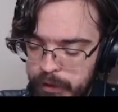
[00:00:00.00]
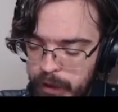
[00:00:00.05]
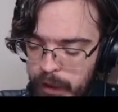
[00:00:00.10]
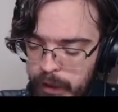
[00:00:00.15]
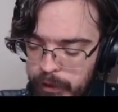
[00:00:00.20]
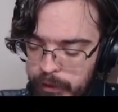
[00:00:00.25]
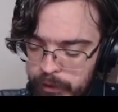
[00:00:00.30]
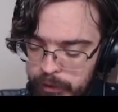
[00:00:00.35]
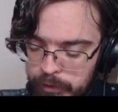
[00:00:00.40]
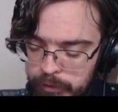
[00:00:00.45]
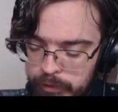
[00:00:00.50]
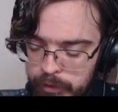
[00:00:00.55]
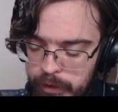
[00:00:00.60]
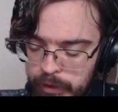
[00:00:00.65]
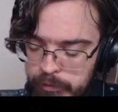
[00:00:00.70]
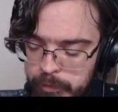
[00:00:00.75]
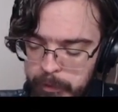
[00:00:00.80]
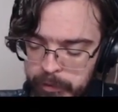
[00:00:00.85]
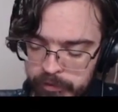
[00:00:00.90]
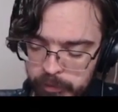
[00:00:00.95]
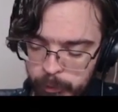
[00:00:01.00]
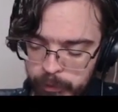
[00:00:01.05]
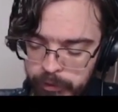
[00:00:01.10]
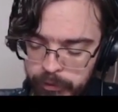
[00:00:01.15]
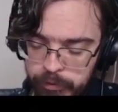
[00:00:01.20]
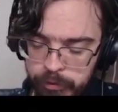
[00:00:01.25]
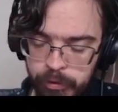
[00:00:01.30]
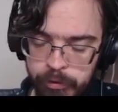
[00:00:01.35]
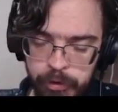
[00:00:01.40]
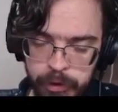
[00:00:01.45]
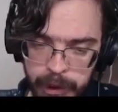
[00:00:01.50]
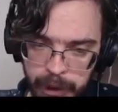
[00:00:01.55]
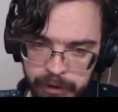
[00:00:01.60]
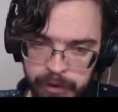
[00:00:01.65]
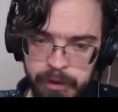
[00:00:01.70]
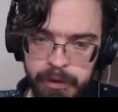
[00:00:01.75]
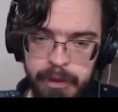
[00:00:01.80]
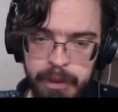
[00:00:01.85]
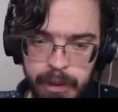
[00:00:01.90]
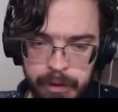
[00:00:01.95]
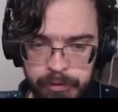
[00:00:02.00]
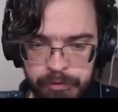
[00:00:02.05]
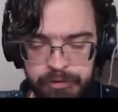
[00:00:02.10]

It depends on whether or not you get the encounter